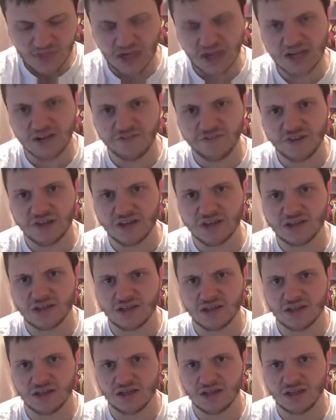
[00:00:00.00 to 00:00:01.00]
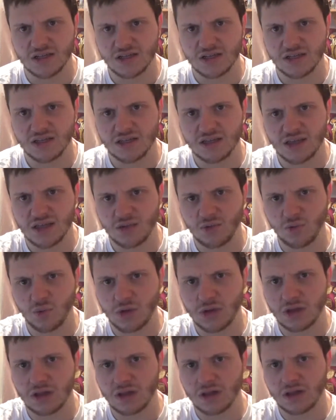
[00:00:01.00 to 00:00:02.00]
And I think they
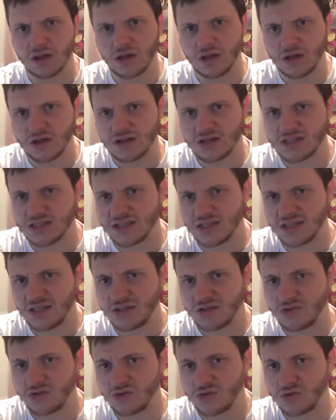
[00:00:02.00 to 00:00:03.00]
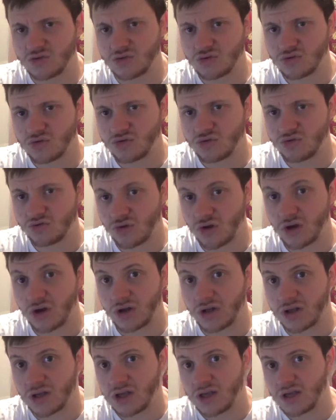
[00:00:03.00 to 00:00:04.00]
will honestly
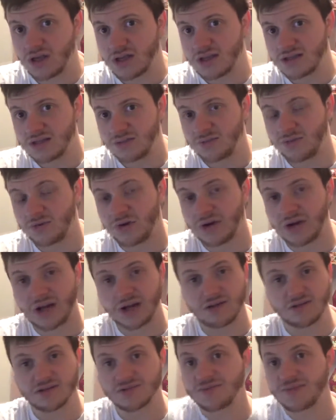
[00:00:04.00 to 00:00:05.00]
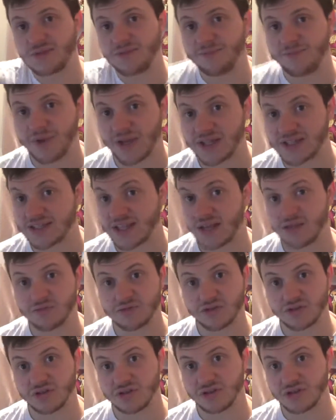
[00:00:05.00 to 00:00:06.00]
try to bring out some of the best
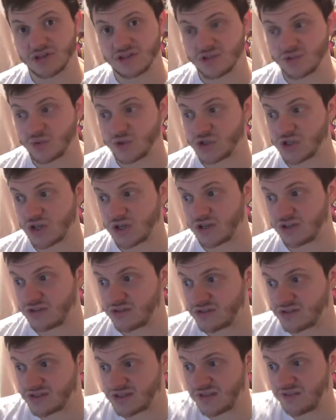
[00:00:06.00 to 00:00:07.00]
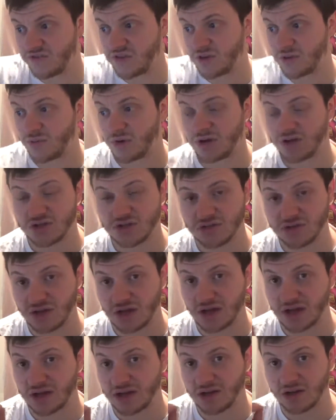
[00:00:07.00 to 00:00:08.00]
games on the Switch. I see third parties doing
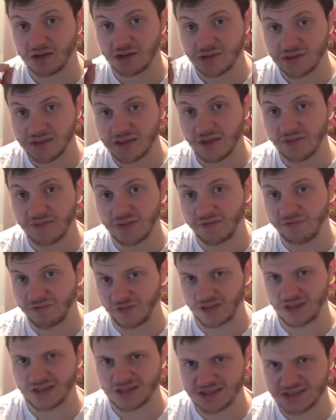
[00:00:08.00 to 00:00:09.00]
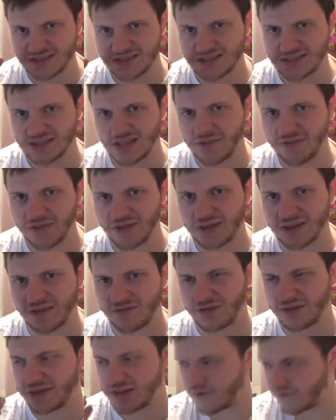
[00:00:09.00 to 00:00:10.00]
that, and I definitely think that's definitely
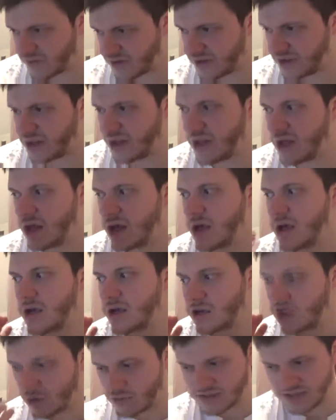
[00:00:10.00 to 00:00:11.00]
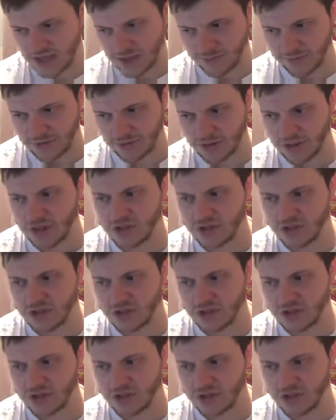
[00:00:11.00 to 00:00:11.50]
going to happen.